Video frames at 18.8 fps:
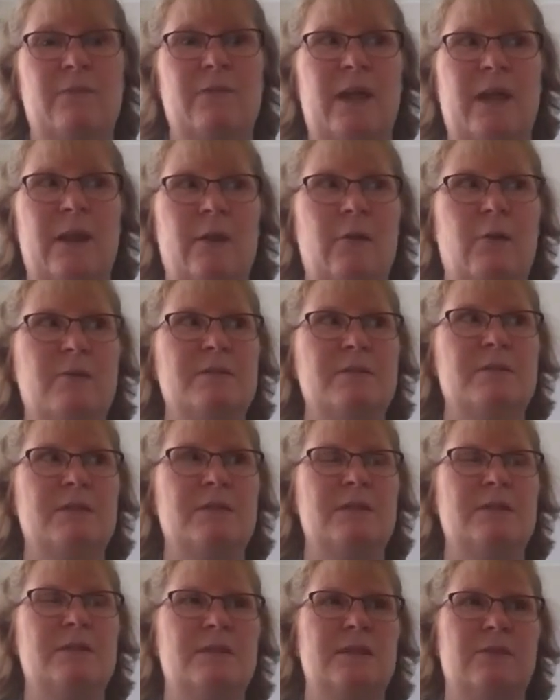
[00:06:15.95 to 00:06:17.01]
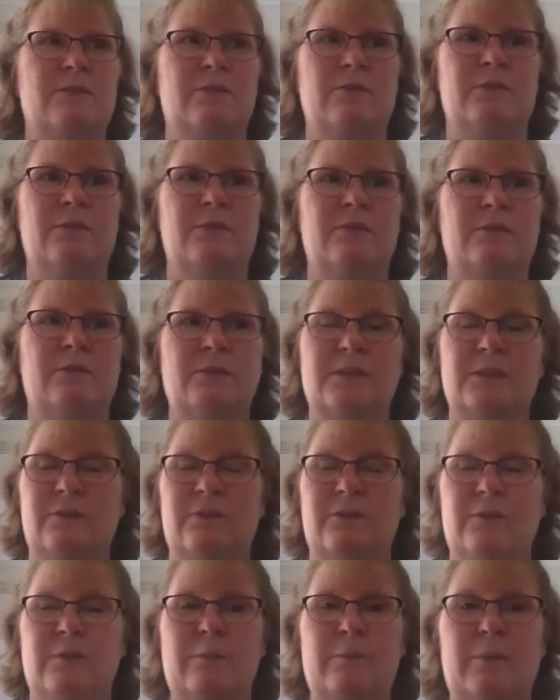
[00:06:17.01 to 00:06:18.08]
that loss is different for
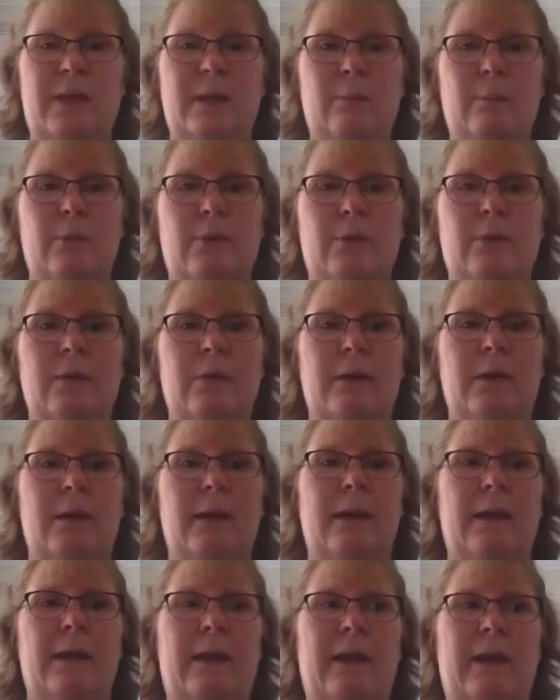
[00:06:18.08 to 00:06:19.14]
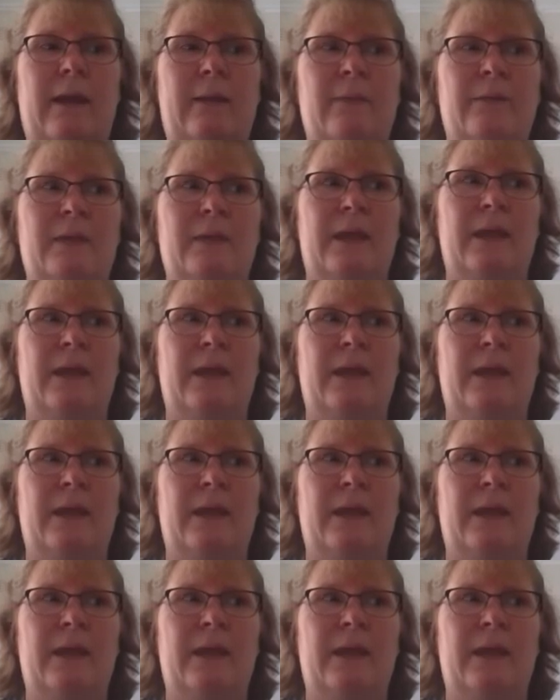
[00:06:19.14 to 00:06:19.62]
different people, and that